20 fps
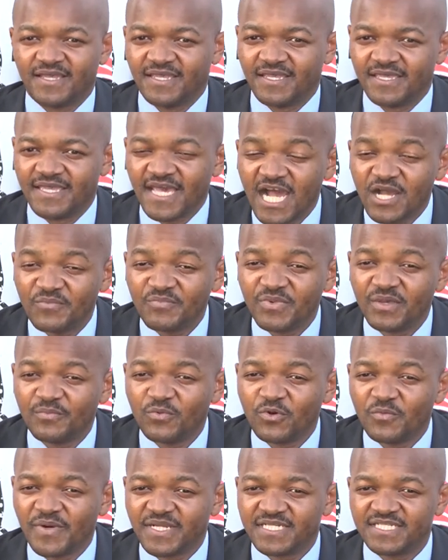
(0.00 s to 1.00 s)
young
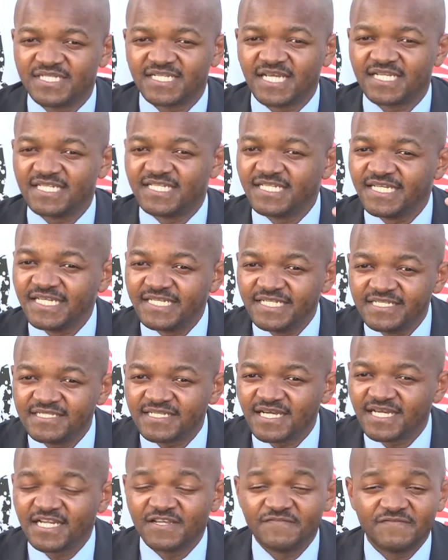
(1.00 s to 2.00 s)
people, particularly
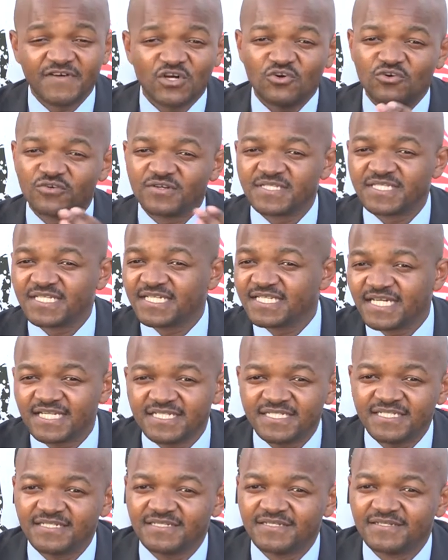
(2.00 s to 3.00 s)
ladies, are never
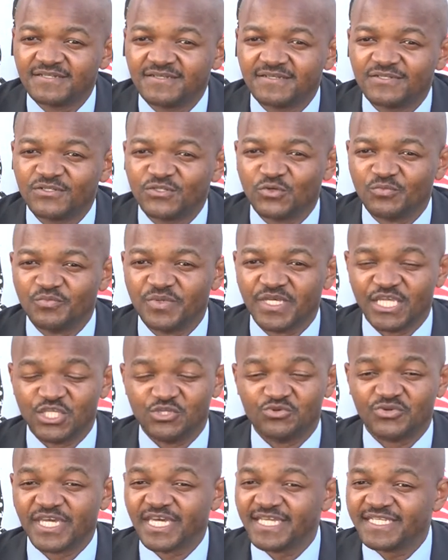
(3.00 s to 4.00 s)
considered to be
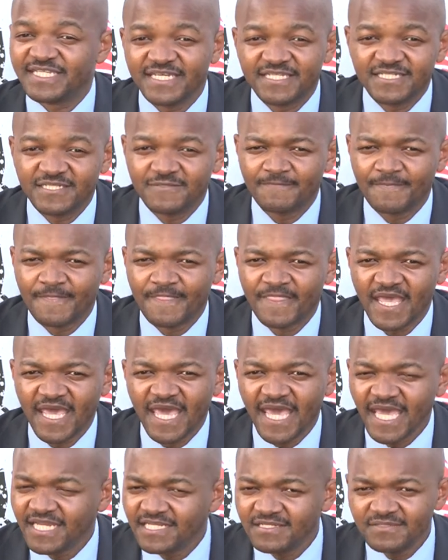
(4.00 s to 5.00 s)
educated.
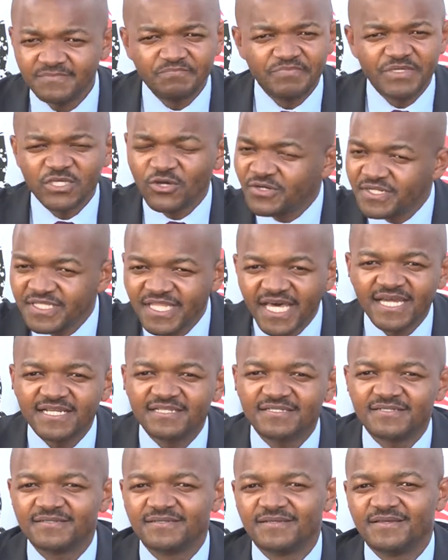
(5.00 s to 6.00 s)
And beyond that,
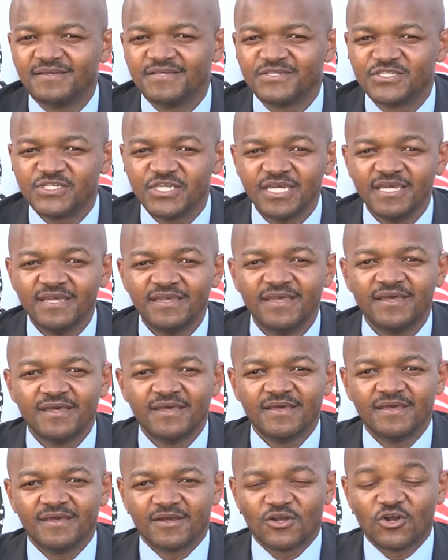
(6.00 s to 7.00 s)
she
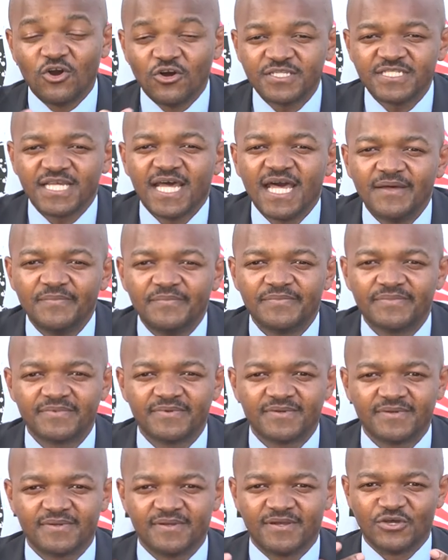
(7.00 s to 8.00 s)
got up,
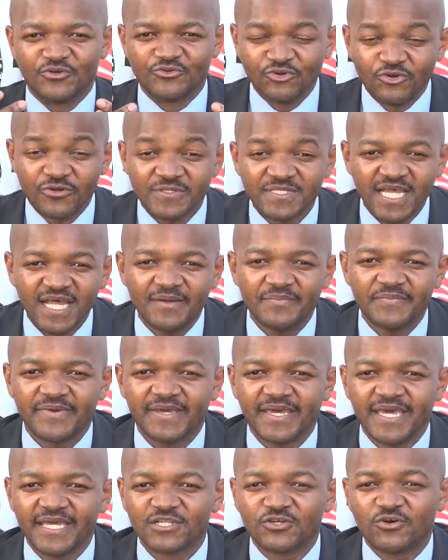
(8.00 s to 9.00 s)
rose up
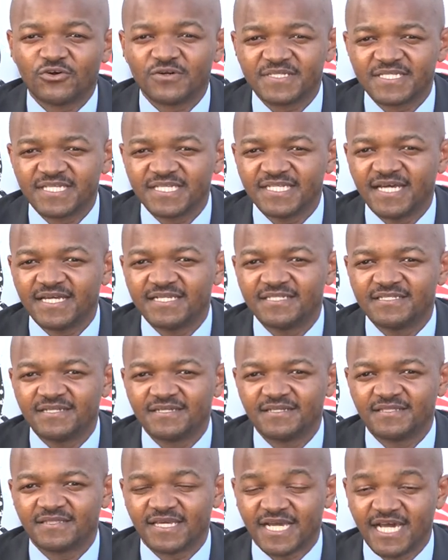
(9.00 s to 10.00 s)
and considered
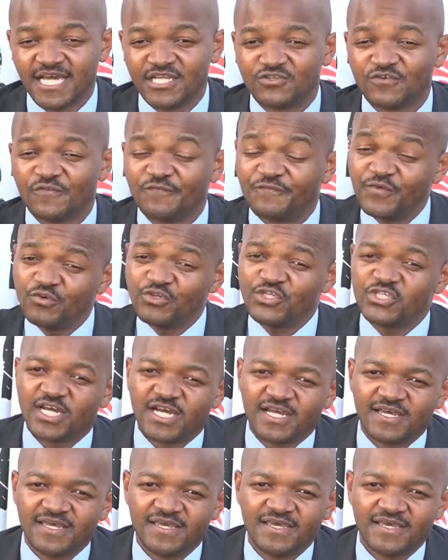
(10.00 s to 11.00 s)
the kind of
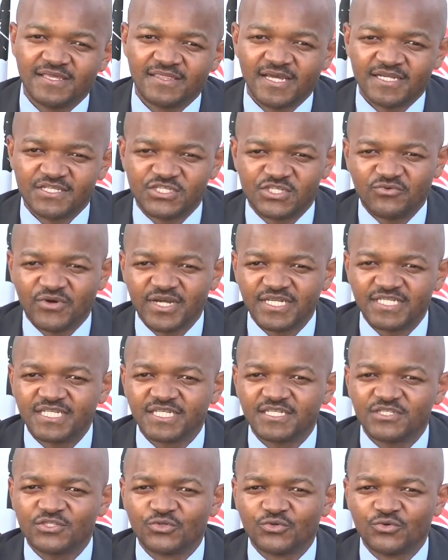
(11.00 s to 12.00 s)
future that she
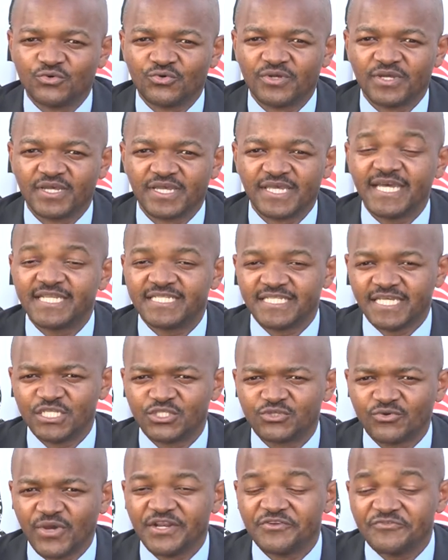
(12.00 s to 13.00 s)
wanted to get
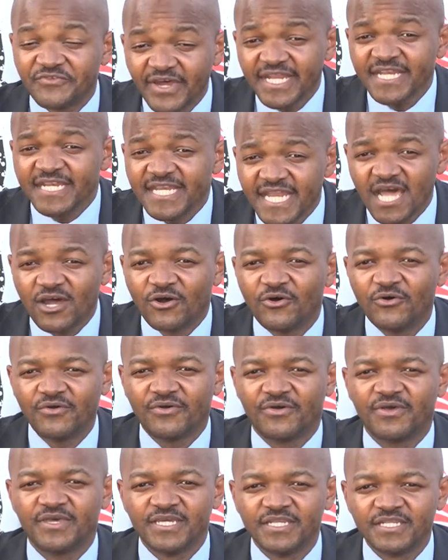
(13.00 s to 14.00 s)
into. And right now
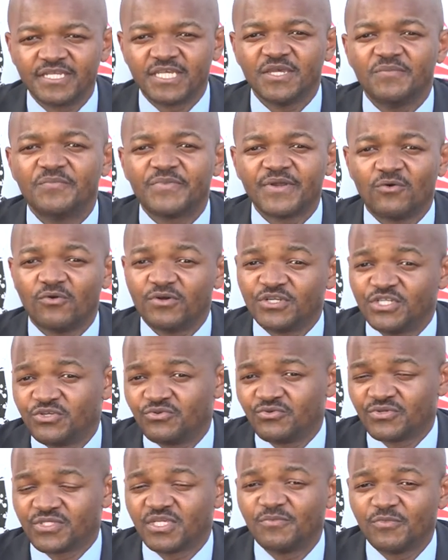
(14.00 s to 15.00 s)
in Kibra, what she
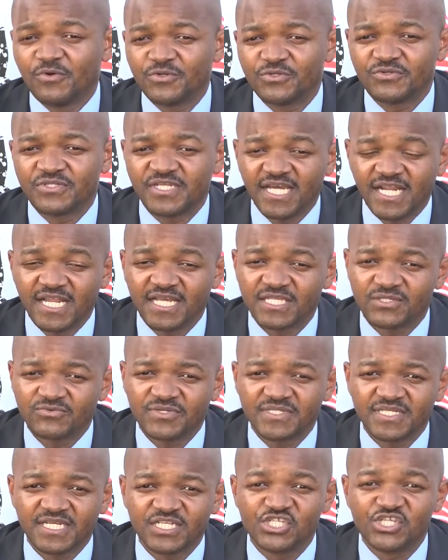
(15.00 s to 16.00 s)
was able to tell us
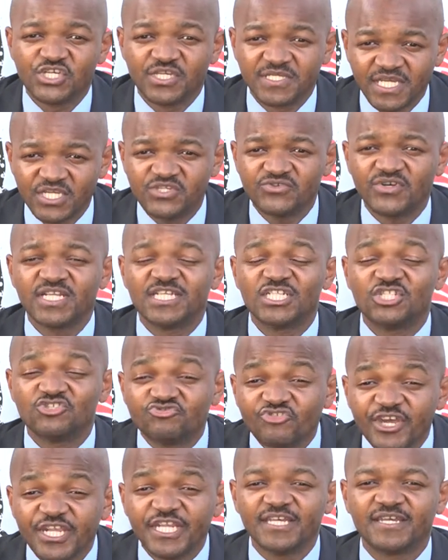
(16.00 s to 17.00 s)
was that she is actually
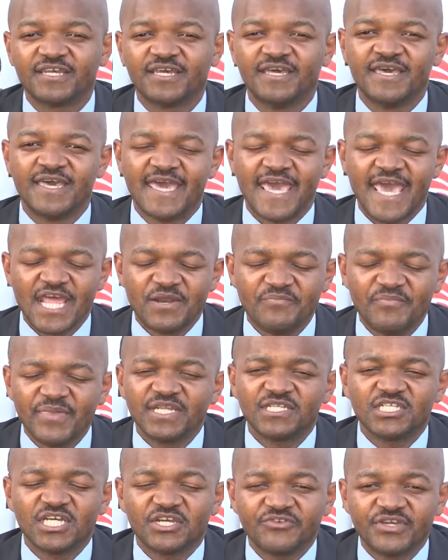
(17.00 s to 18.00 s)
training and
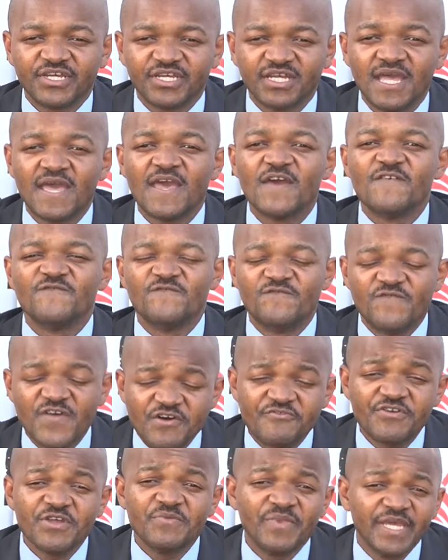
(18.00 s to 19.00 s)
mentoring
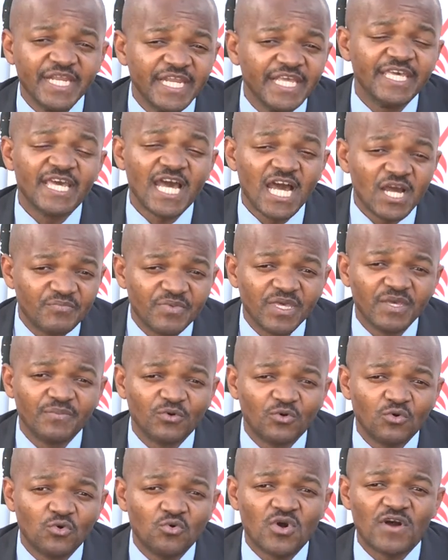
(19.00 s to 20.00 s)
very many young
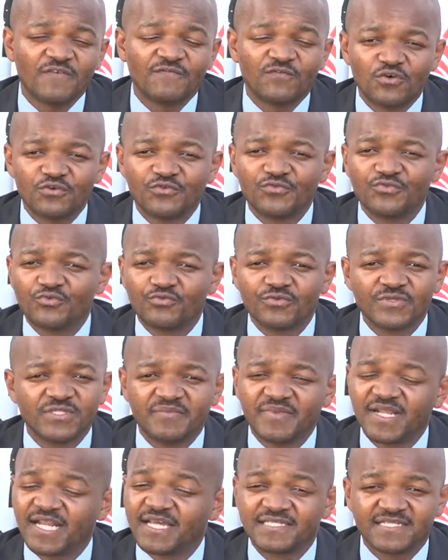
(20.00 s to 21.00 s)
people who have gone through
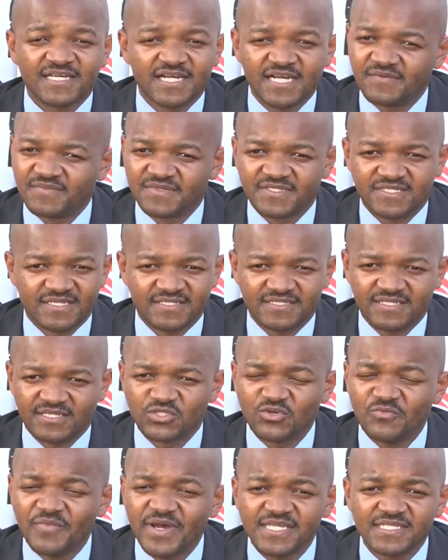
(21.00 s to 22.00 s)
similar circumstances.
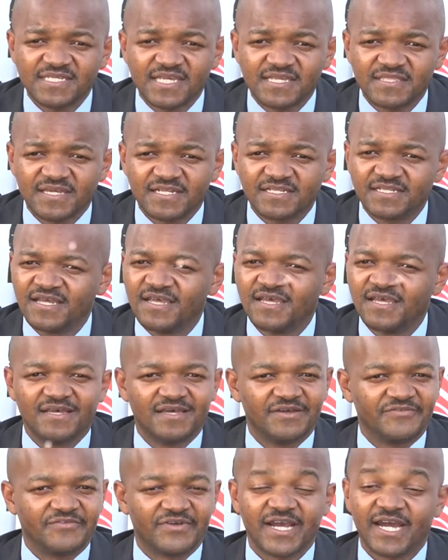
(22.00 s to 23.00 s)
So much such that
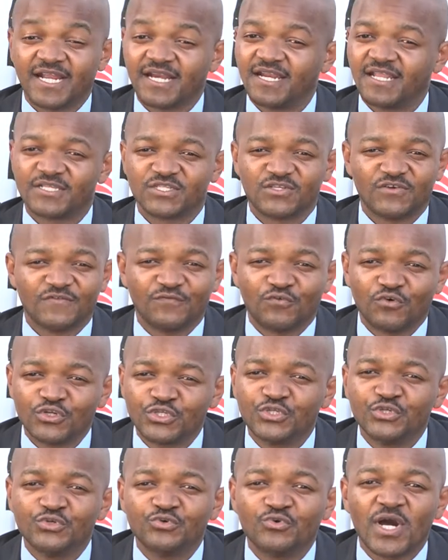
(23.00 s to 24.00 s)
regardless of
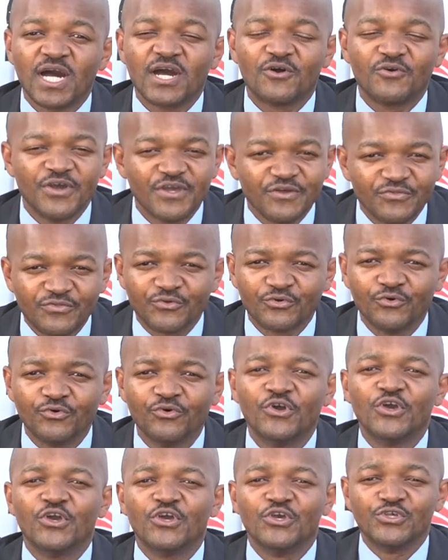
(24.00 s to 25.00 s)
what you are going
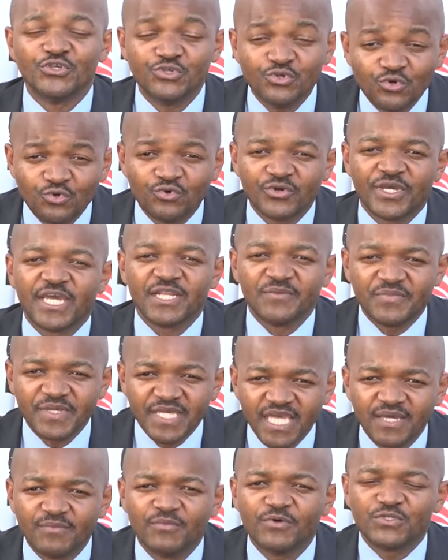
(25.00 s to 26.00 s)
through, you can
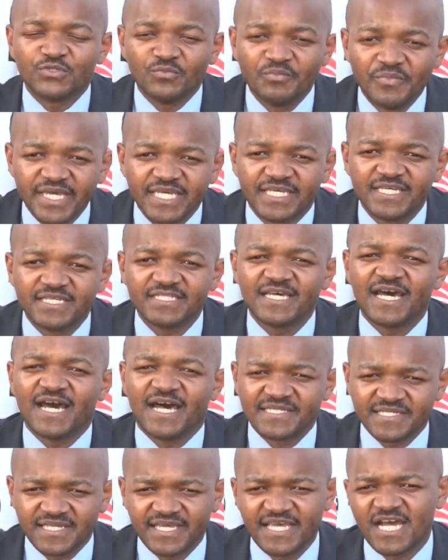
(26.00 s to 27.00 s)
be able to make it
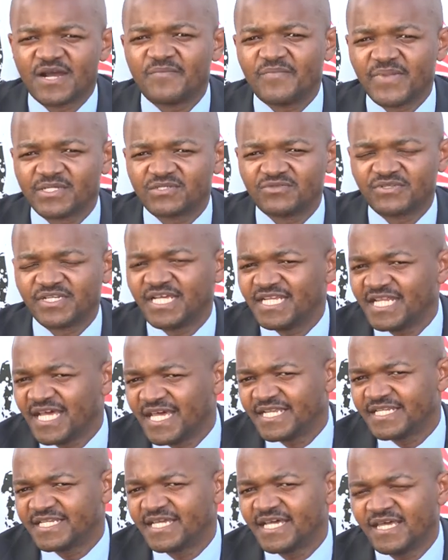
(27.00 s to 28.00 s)
as a young person. And,
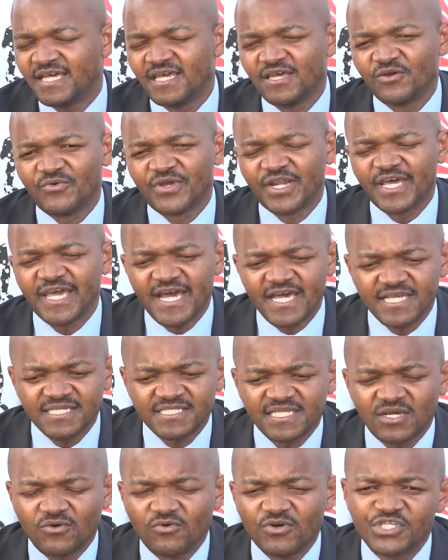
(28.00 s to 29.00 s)
and uh, when I
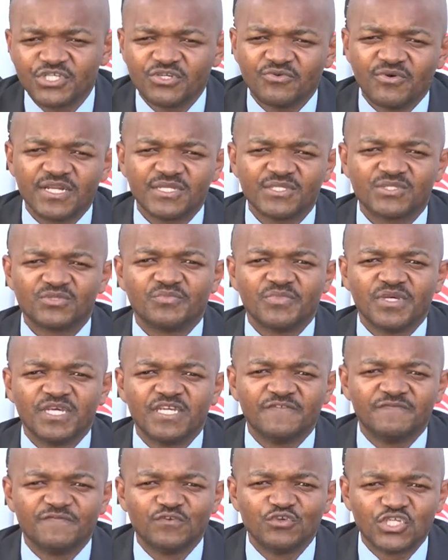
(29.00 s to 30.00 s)
asked her what she wants to be
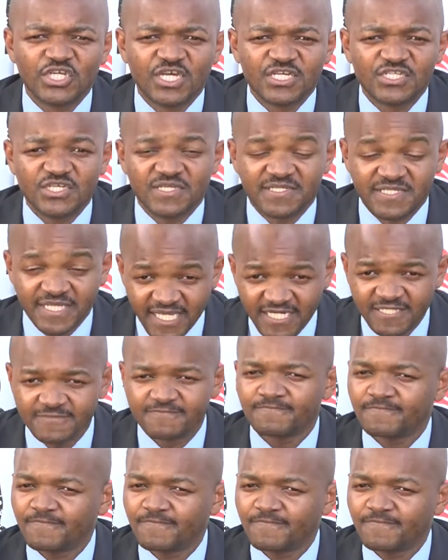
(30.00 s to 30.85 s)
in future, she said